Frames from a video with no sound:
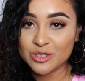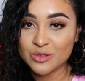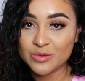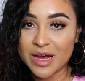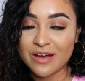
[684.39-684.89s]

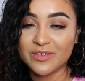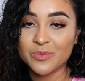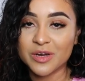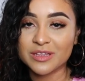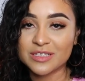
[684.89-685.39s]
to have him
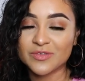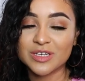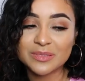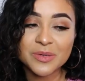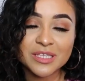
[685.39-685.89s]
wear this for
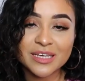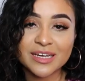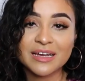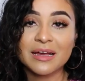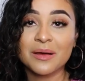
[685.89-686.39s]
his
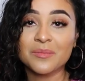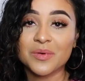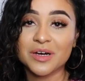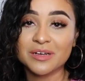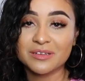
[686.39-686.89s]
birthday
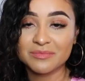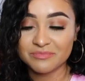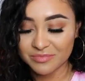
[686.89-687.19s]
but